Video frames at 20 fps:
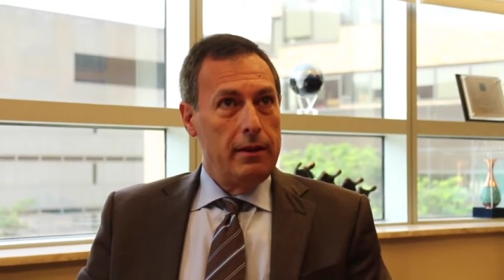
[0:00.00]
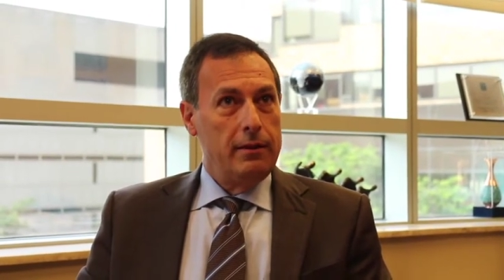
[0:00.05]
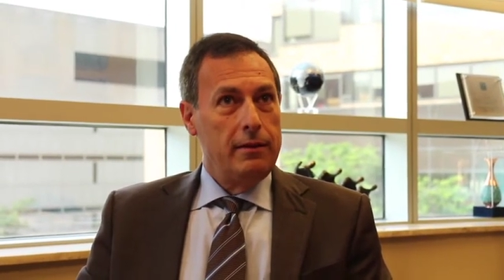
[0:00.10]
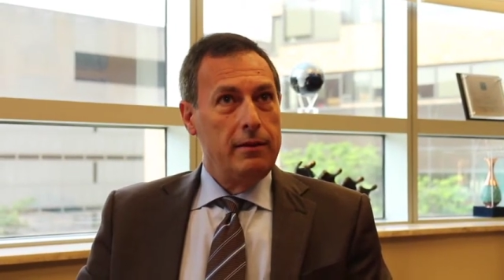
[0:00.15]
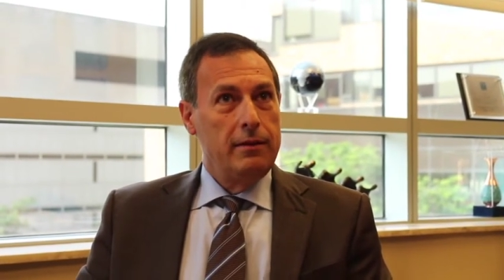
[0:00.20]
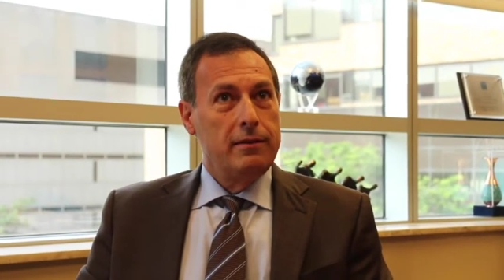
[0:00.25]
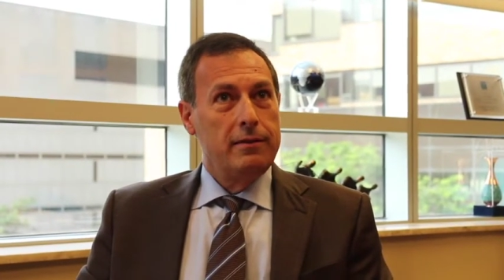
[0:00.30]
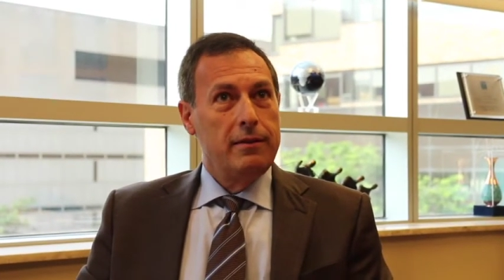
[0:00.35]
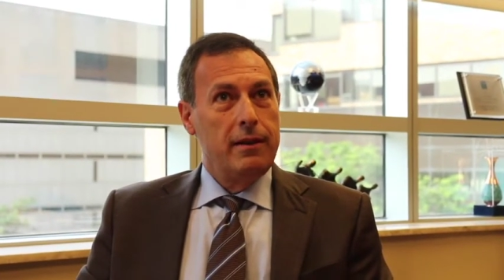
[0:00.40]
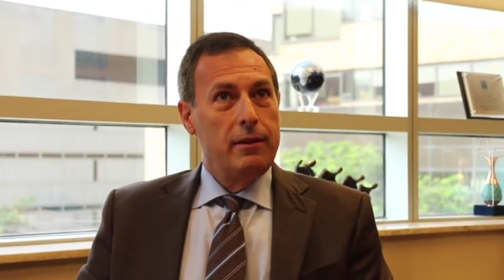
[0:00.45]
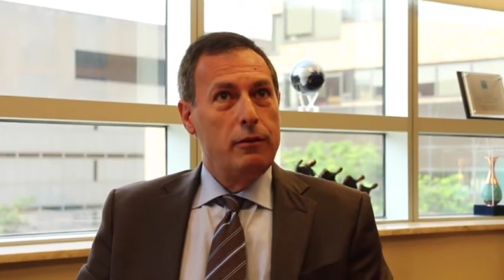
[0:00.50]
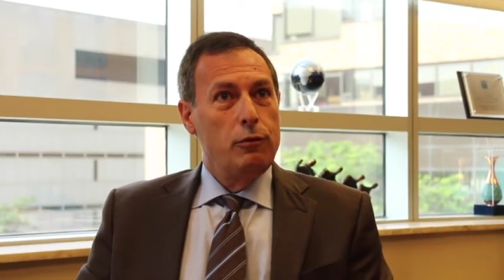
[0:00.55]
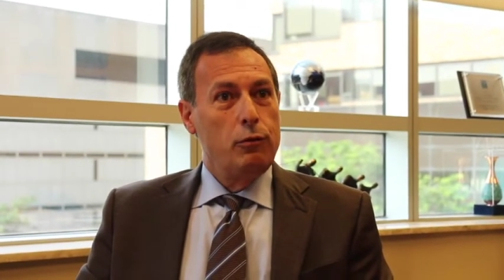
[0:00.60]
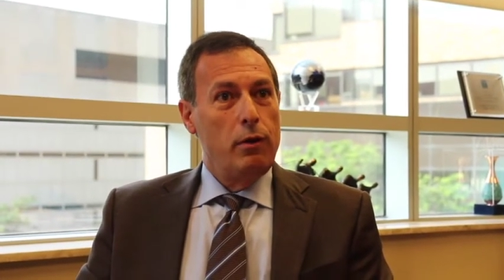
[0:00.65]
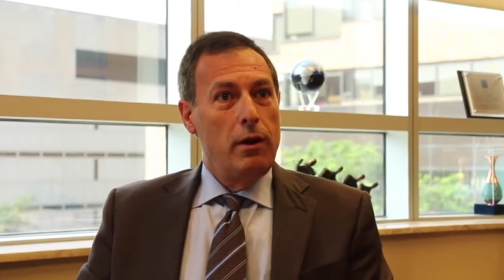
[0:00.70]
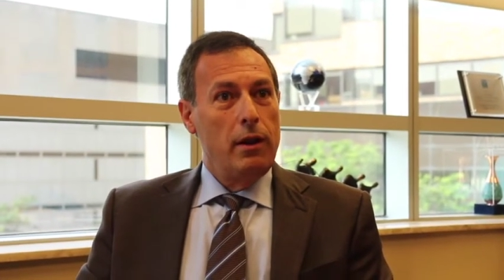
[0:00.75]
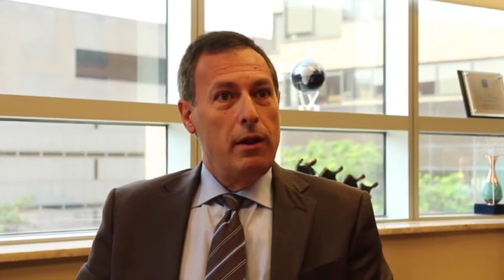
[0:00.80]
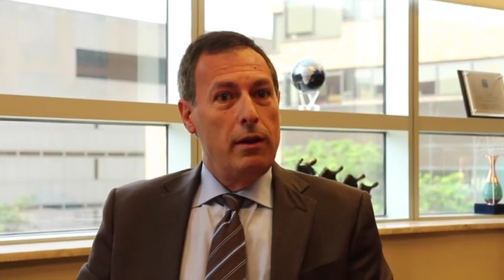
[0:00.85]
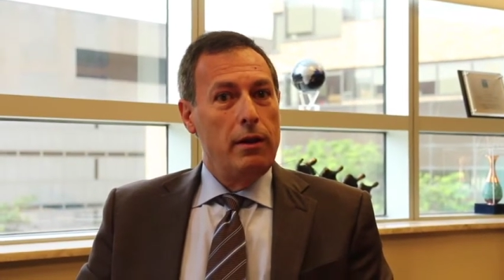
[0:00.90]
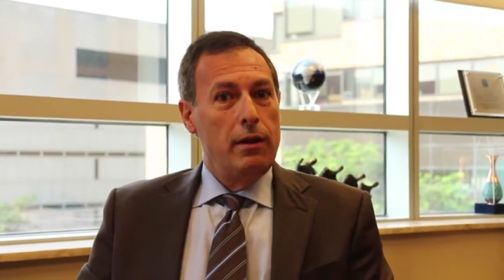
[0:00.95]
he said,
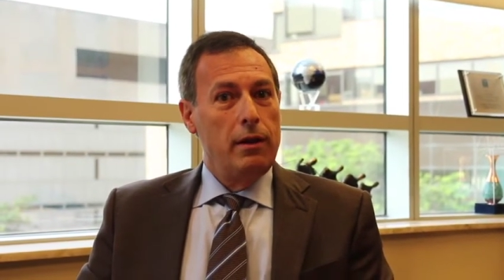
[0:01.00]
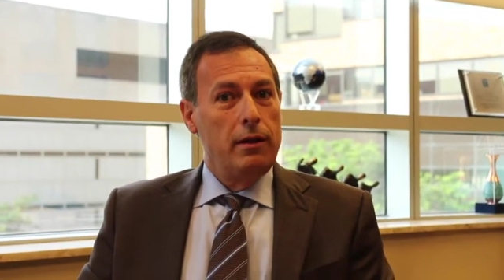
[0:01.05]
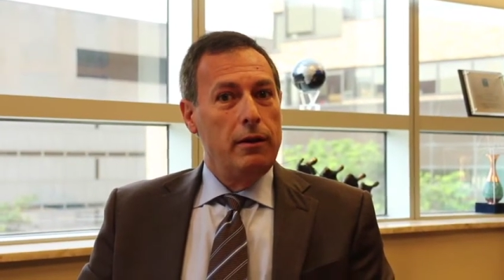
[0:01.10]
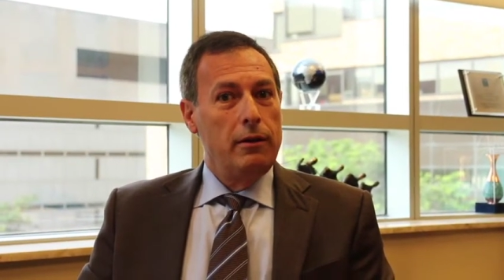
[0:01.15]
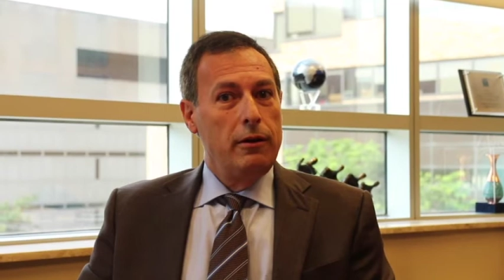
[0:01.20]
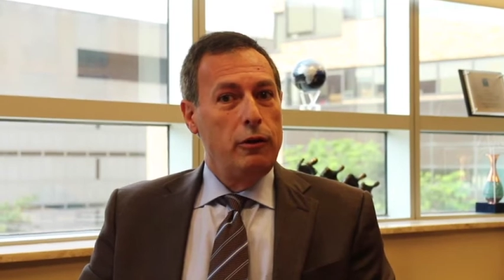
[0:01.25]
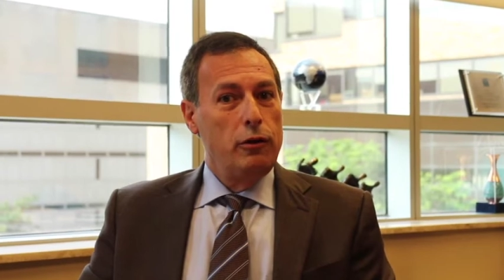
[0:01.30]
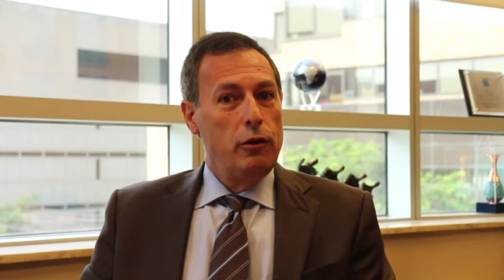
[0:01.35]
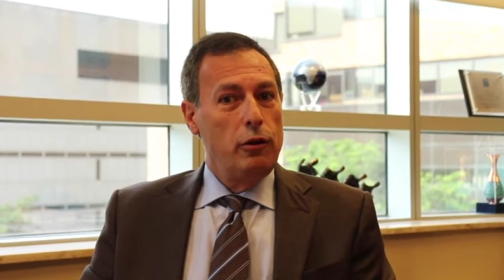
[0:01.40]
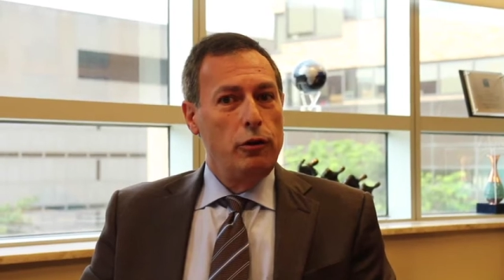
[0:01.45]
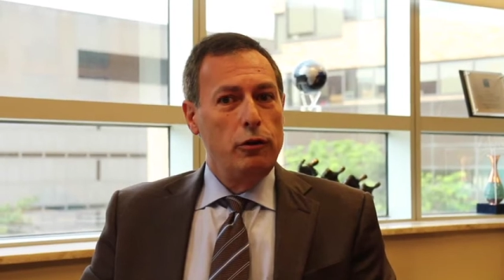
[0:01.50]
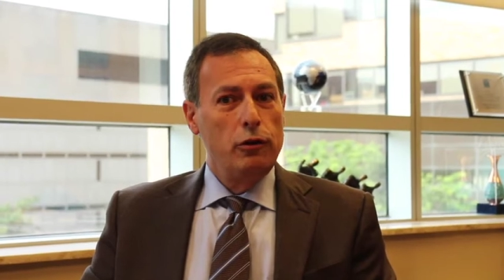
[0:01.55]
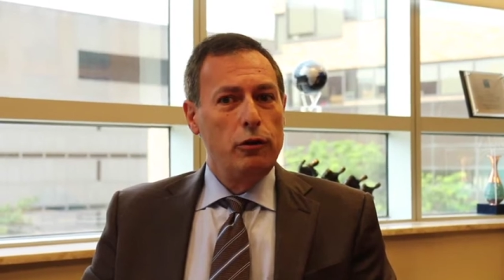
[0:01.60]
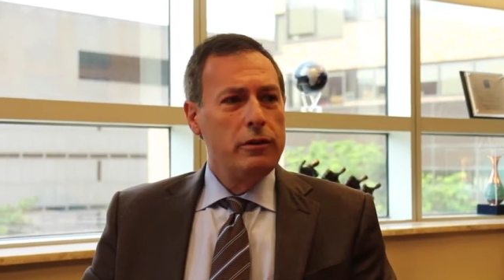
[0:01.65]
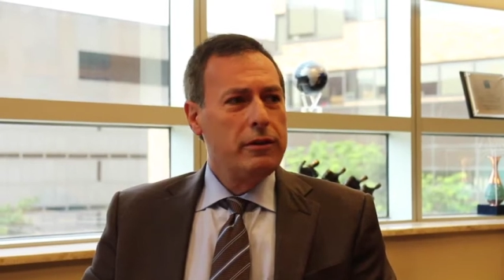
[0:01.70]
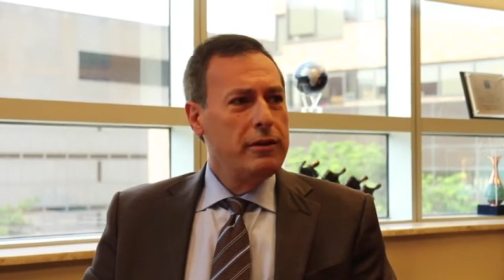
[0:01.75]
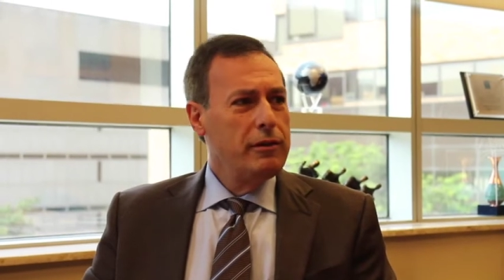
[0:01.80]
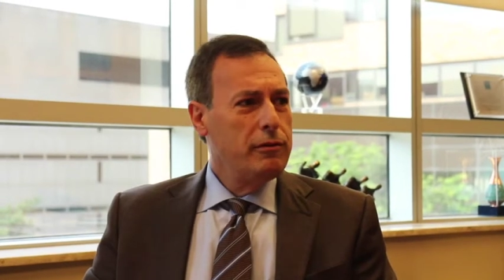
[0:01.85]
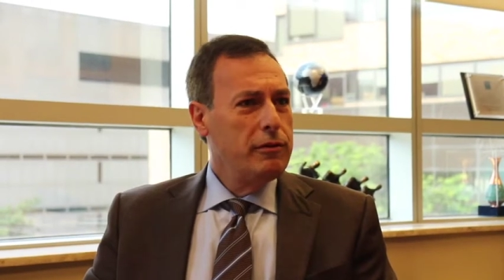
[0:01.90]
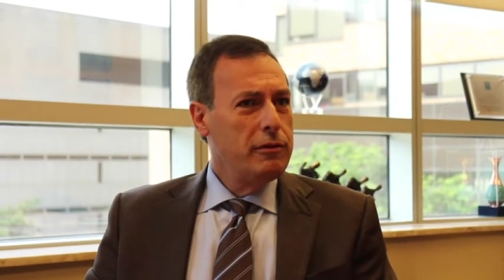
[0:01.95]
well, you know, you
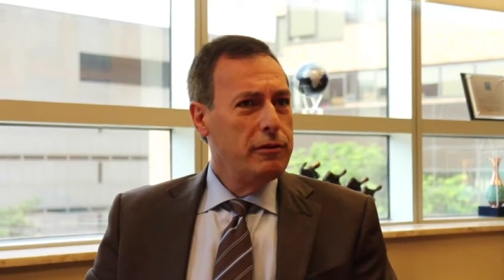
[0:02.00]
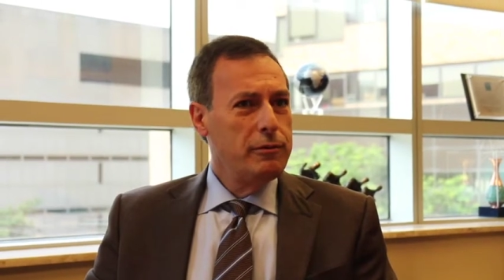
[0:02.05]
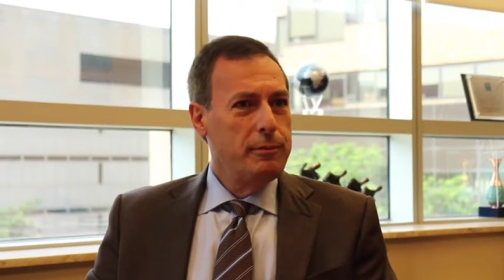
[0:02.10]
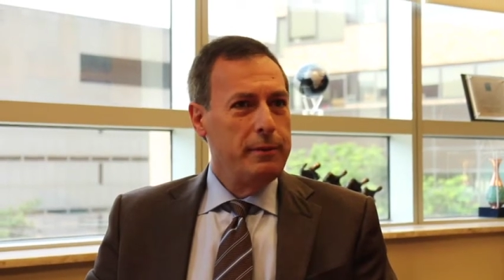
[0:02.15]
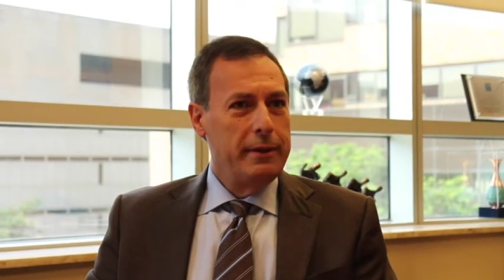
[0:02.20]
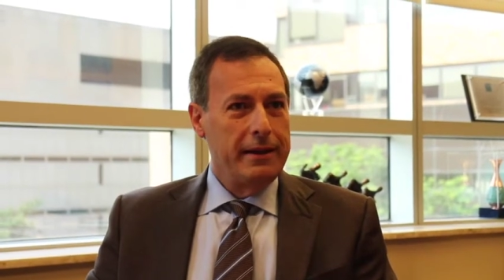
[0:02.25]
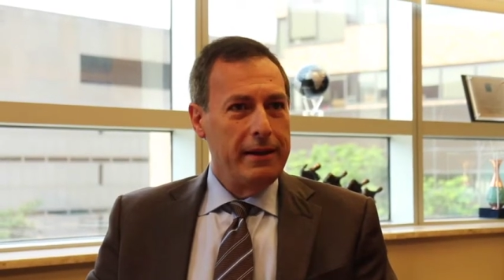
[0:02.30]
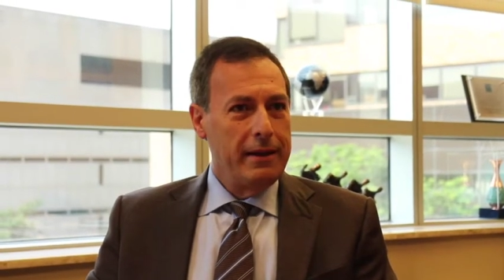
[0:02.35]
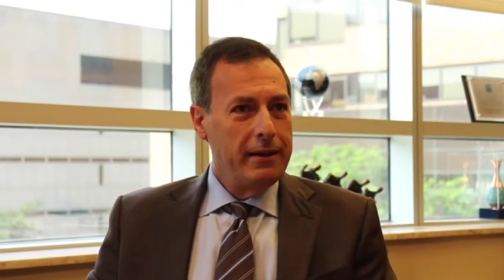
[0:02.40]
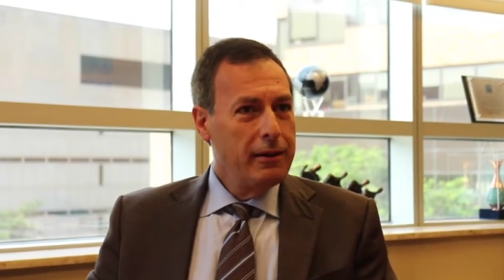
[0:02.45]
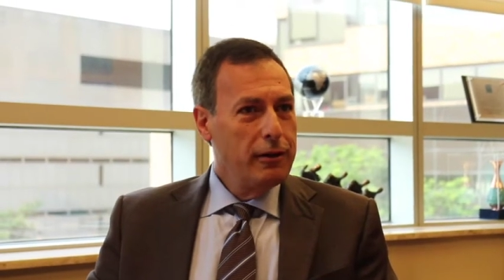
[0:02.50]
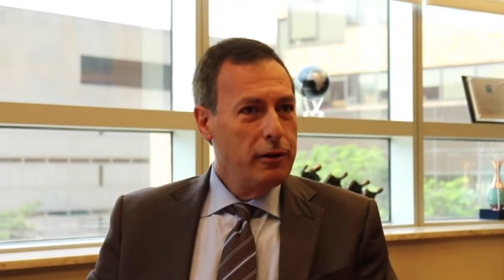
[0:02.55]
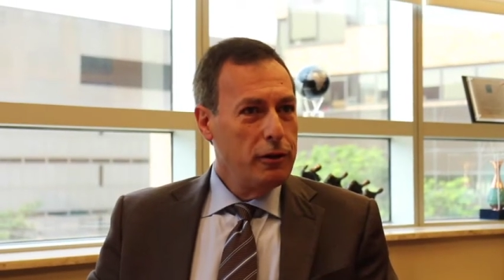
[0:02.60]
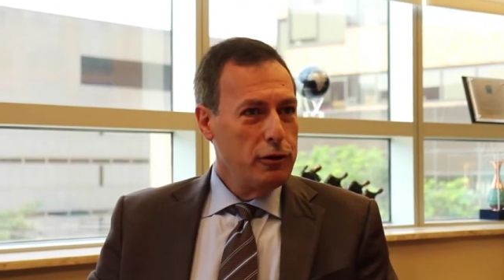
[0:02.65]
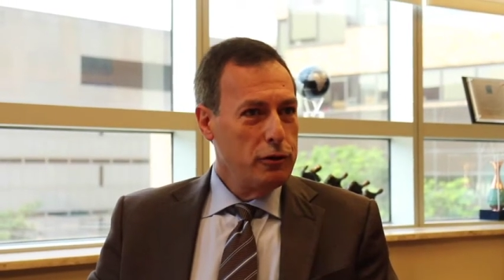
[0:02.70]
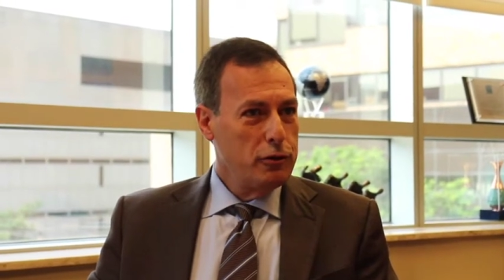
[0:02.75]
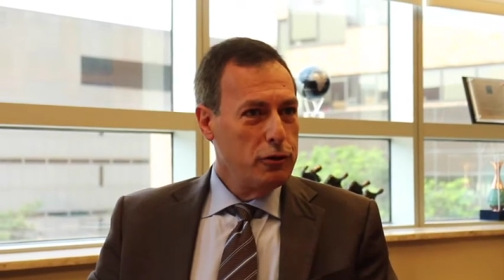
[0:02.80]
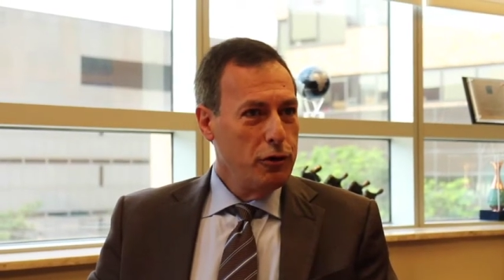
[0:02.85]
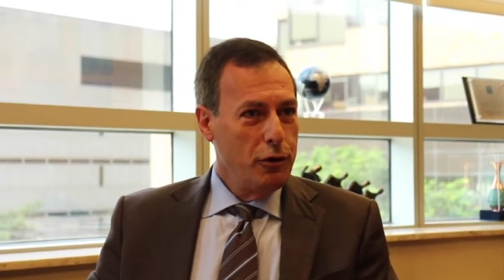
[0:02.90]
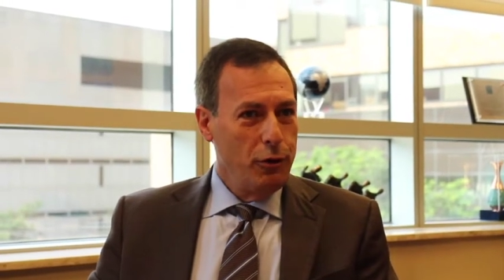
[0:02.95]
don't even speak English.